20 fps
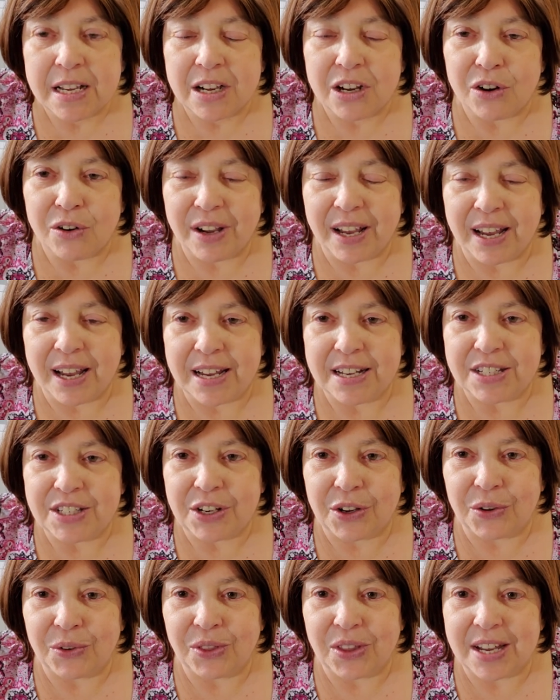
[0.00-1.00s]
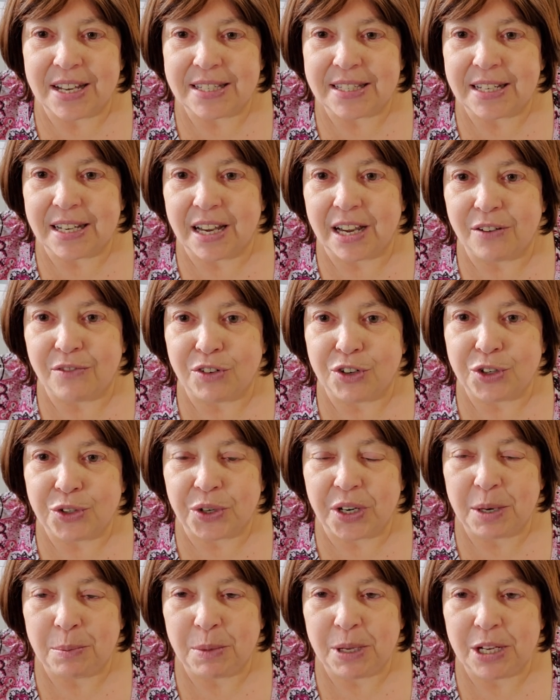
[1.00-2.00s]
Okay, so thanks again for
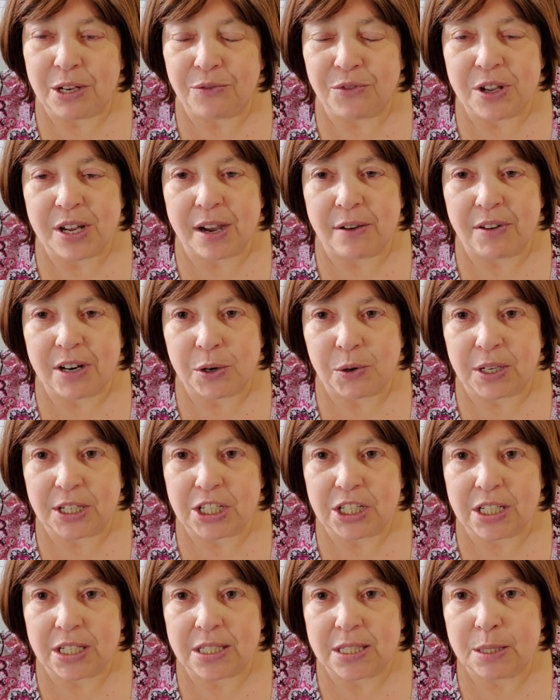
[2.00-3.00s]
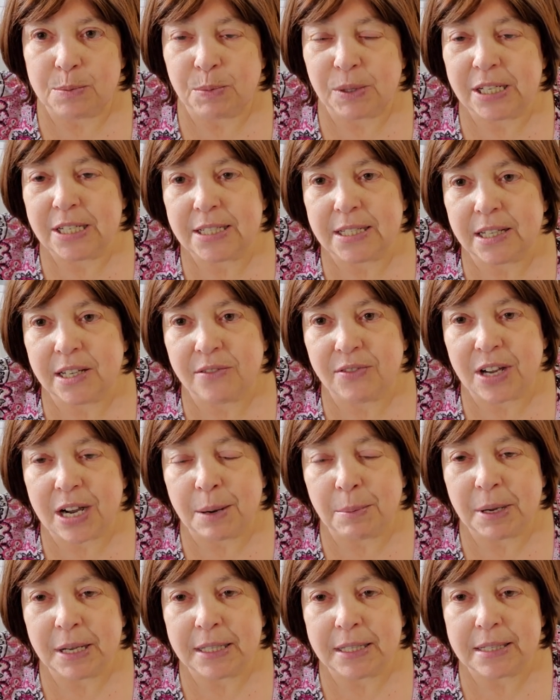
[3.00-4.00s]
joining me. If you have any questions, please leave
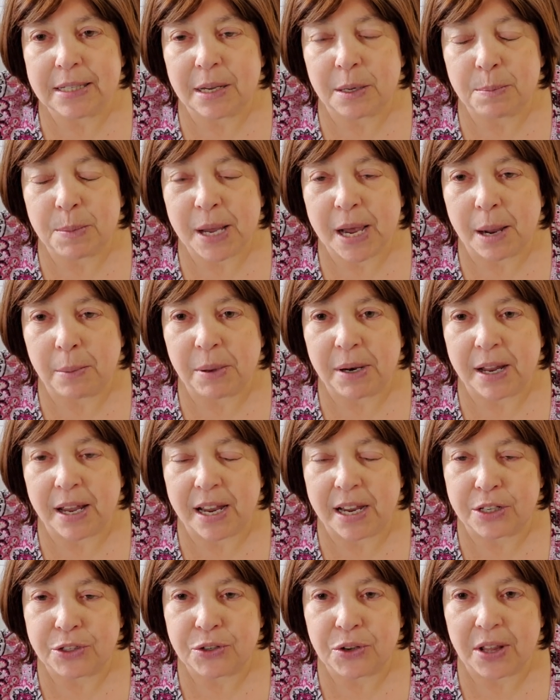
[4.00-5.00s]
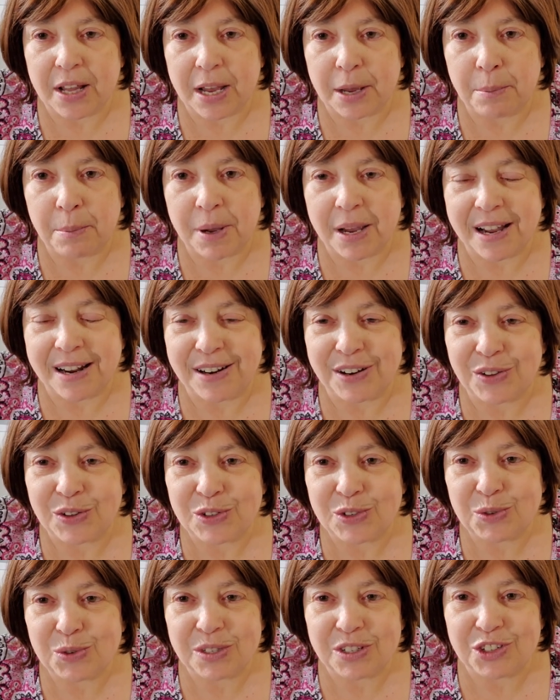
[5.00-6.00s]
comments. I'd be happy to answer them. I know
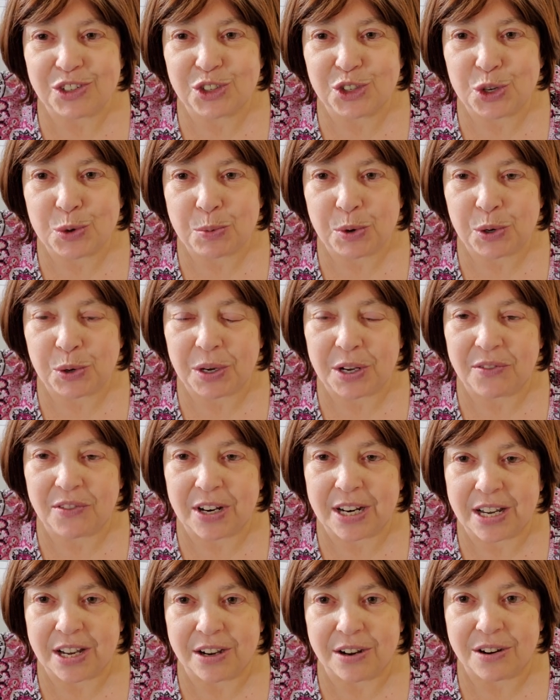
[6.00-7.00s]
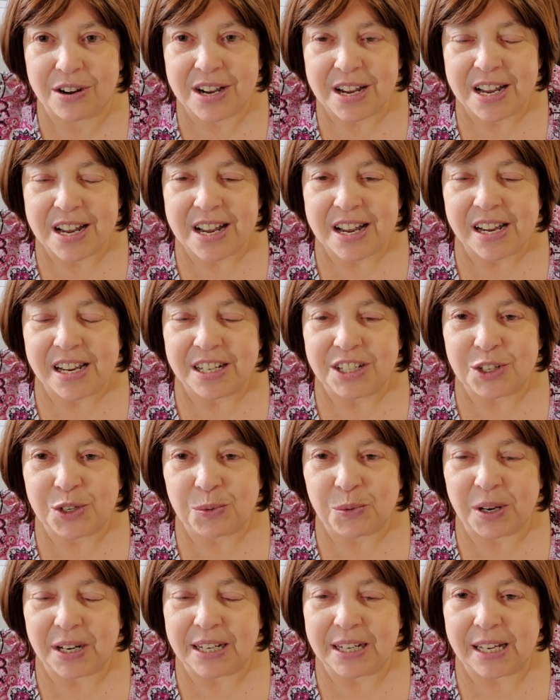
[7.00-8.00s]
this was a super quick video.
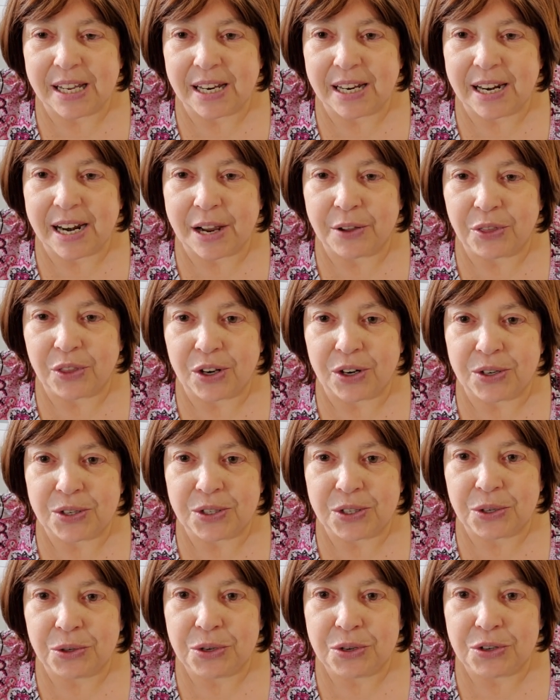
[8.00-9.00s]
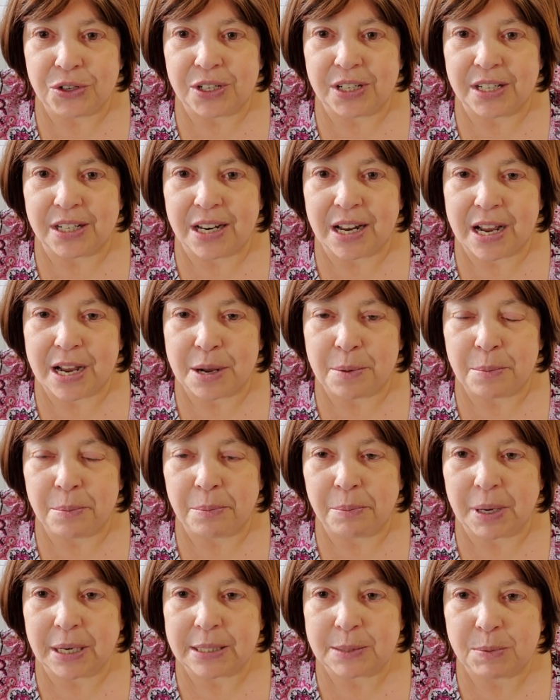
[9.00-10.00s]
Just wanted to get it out there so you could um,
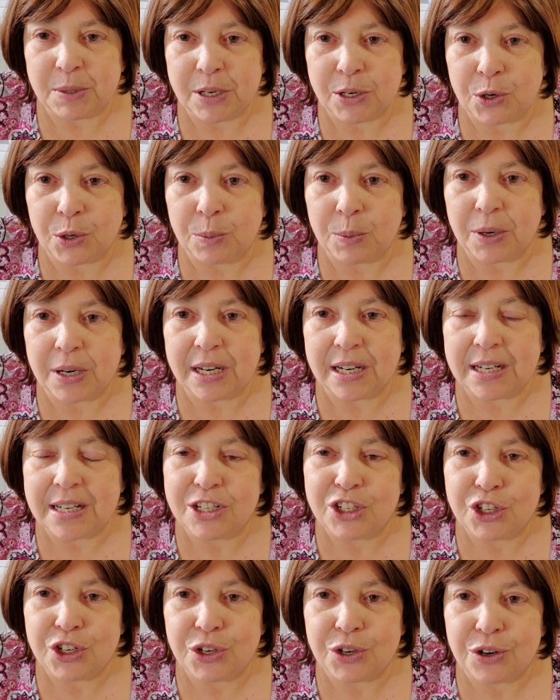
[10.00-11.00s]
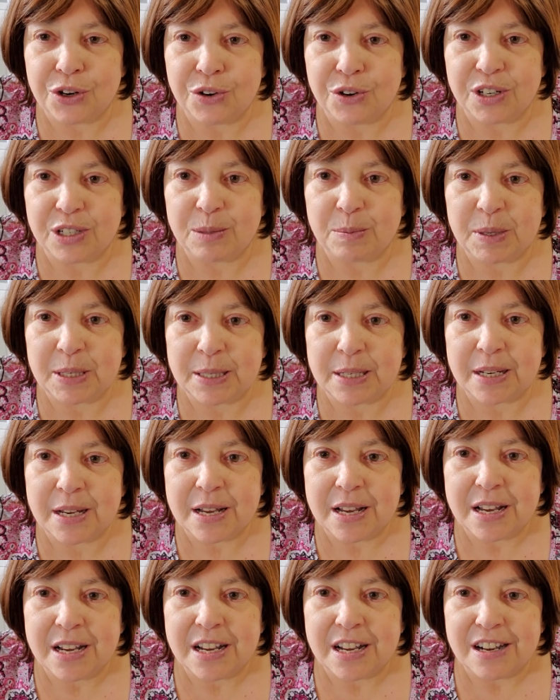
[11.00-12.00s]
possibly incorporate it into your Christmas
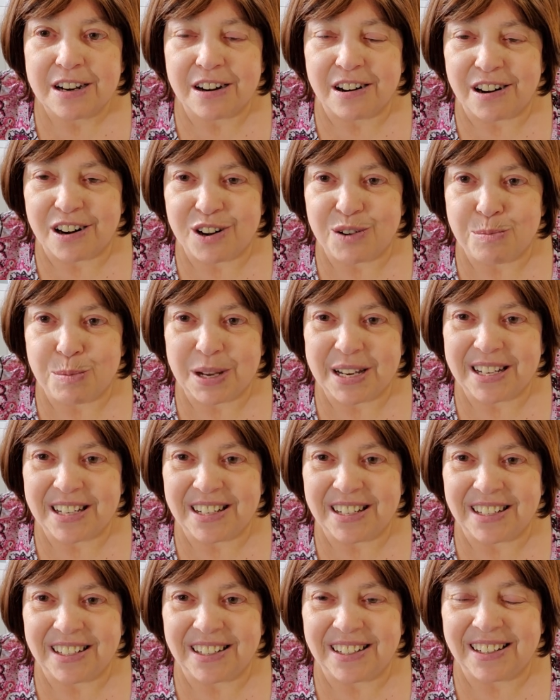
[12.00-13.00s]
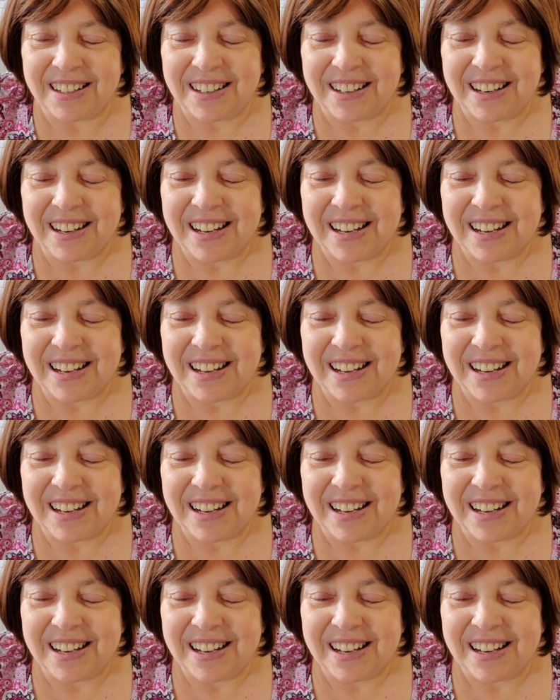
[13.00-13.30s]
card making.